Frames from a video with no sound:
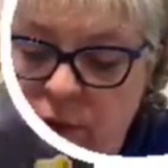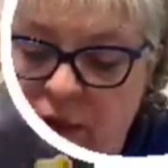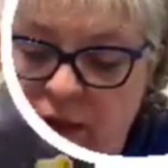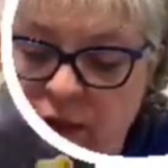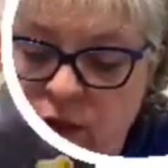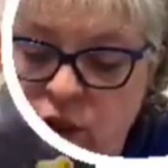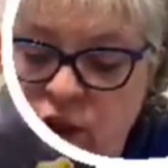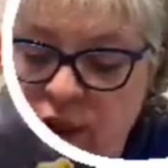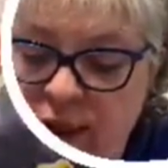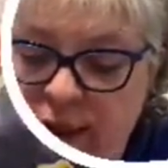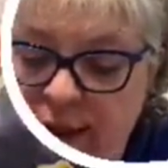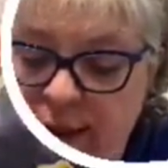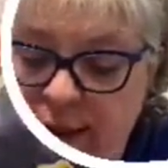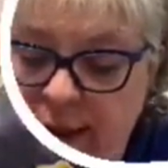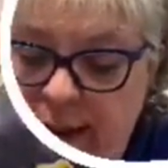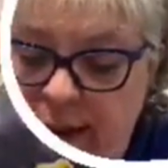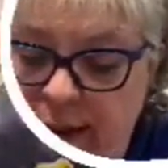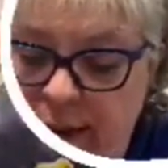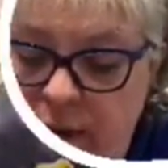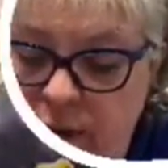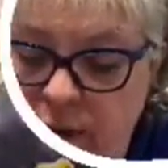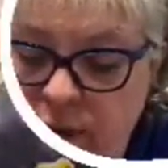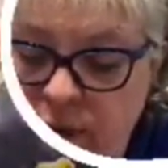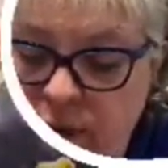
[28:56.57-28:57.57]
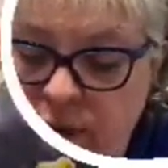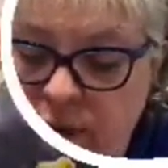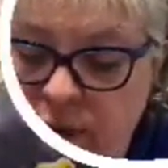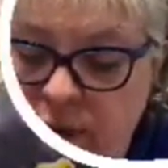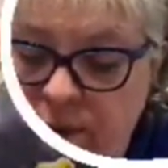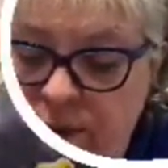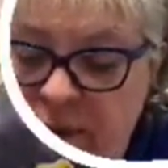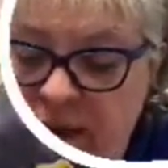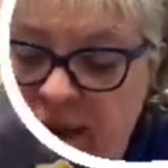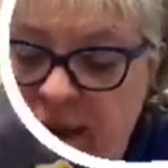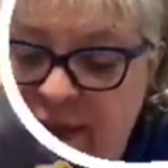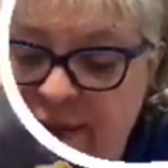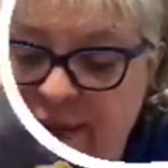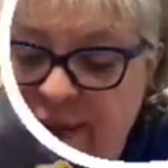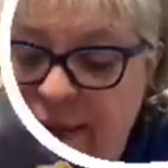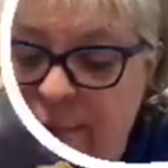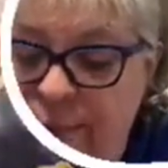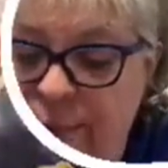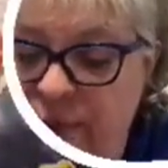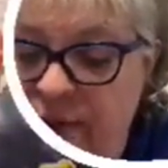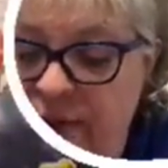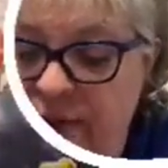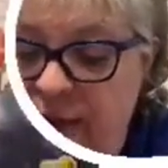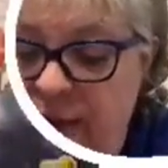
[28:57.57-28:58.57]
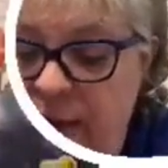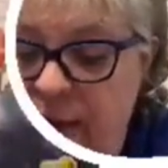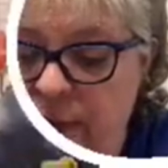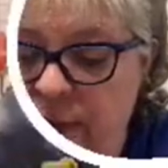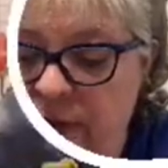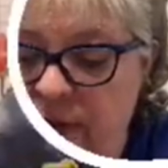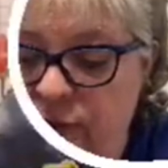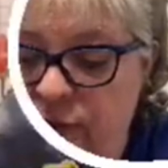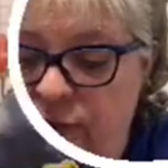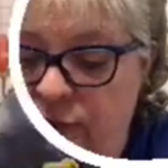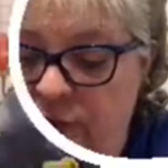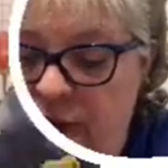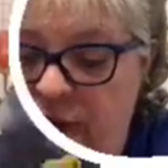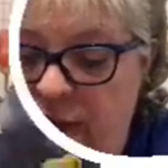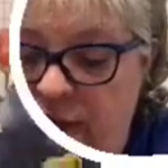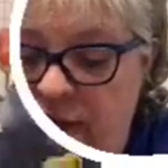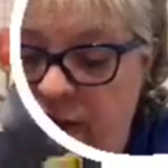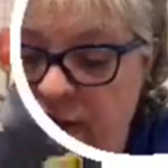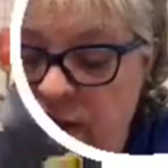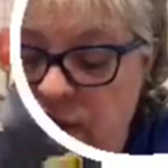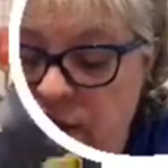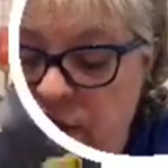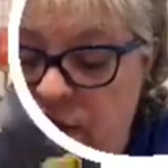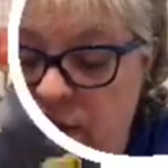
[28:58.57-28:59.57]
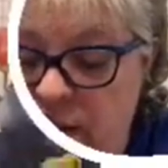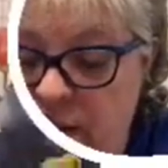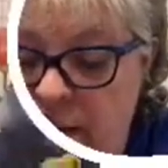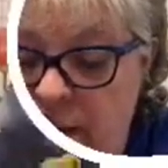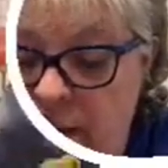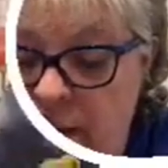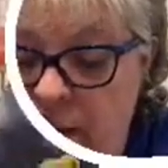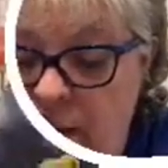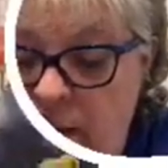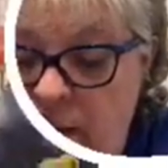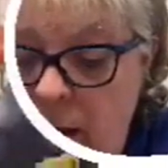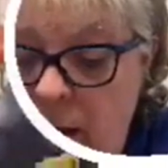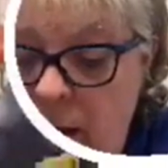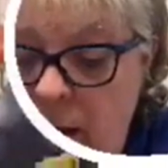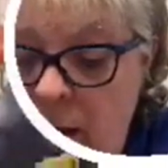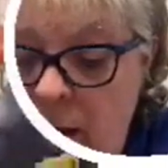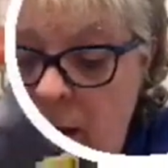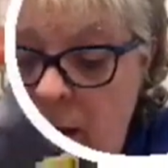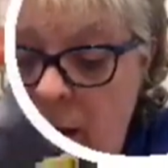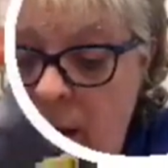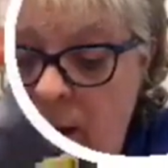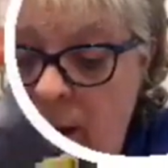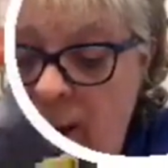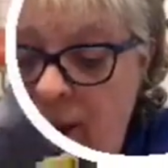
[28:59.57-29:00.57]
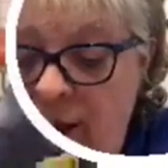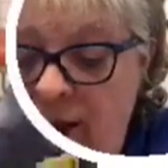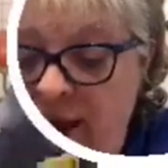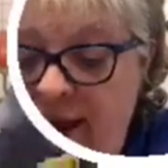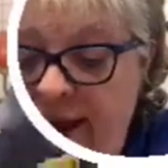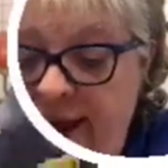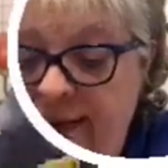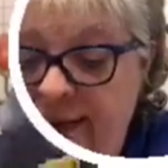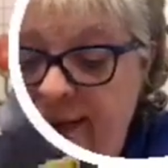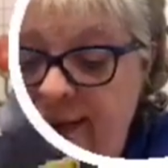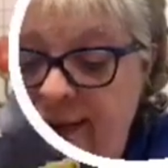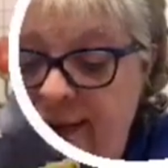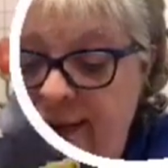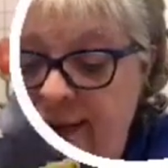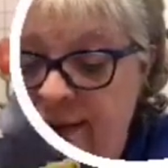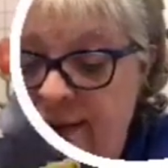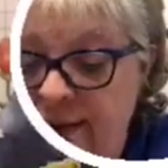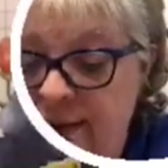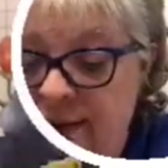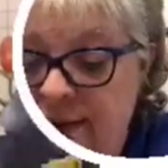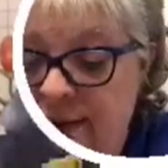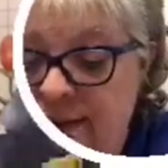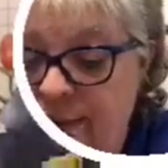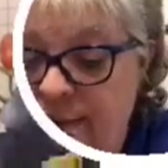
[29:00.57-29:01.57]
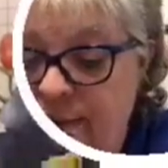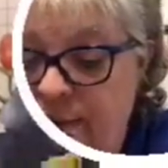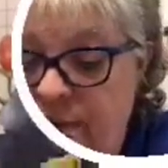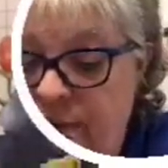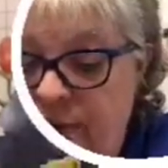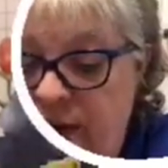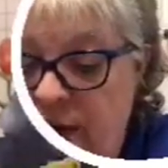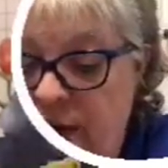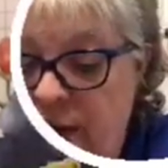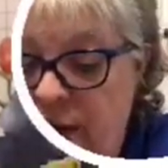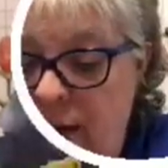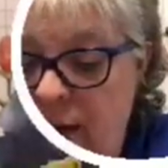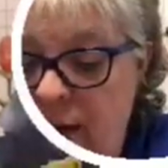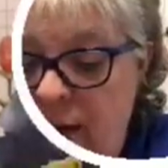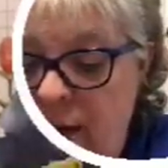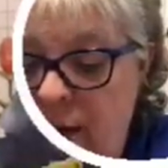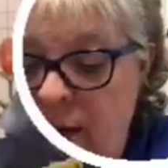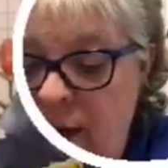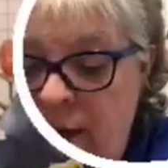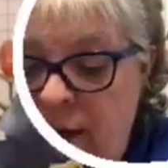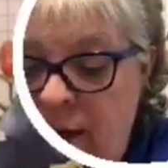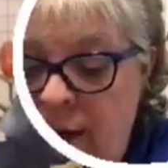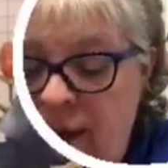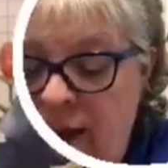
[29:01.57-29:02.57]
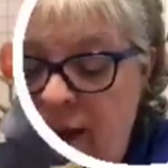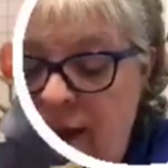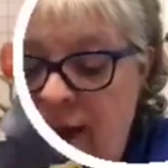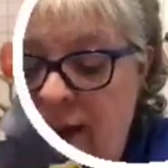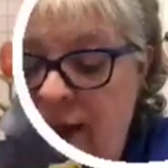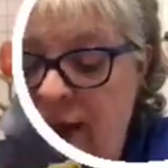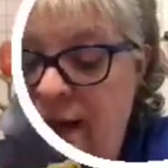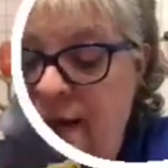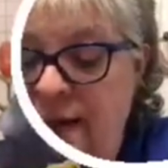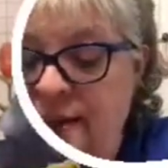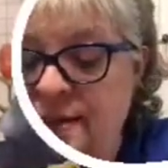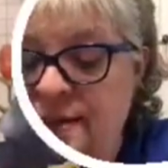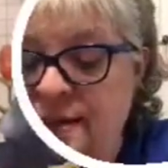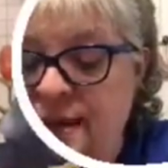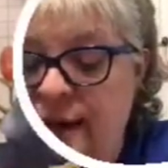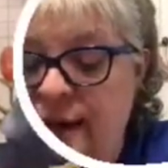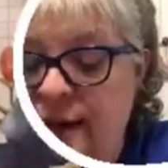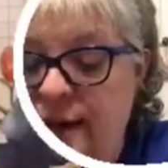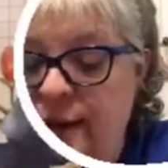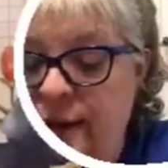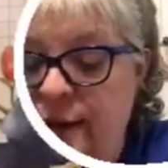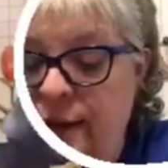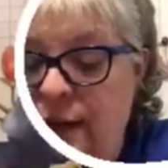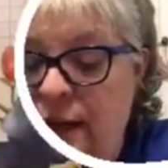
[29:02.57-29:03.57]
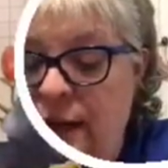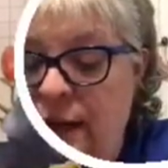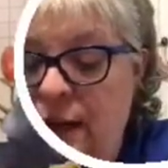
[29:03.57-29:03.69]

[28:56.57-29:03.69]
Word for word: chicken house, because I'm putting him in front of the screen. Like this, okay? And his head can